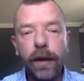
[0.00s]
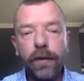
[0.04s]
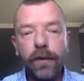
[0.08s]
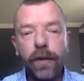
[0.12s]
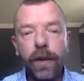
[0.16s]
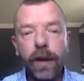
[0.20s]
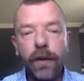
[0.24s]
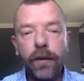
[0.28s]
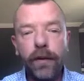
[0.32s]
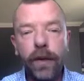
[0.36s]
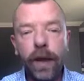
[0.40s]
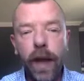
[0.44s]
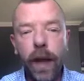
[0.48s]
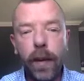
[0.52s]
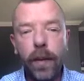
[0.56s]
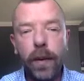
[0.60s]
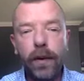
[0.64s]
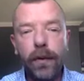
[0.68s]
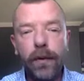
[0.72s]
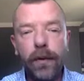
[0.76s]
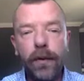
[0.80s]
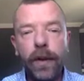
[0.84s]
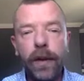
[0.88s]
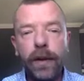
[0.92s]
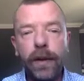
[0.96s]
of these
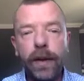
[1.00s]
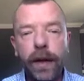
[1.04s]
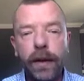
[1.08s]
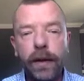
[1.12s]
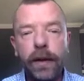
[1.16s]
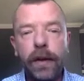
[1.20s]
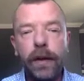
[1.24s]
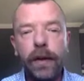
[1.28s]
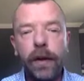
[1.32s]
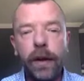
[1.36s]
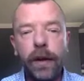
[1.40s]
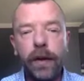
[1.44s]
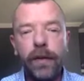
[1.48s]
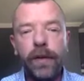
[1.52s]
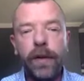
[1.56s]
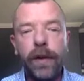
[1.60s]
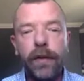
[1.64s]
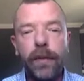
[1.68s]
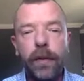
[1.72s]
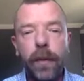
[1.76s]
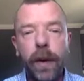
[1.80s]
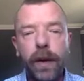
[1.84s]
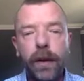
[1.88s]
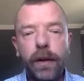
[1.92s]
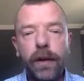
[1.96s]
labels detected on all of
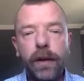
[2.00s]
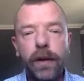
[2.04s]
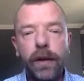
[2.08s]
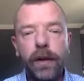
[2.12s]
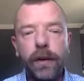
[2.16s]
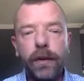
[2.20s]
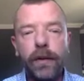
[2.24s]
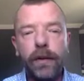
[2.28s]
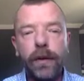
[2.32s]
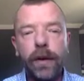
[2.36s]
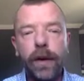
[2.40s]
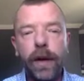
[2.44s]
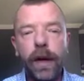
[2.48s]
these molecules.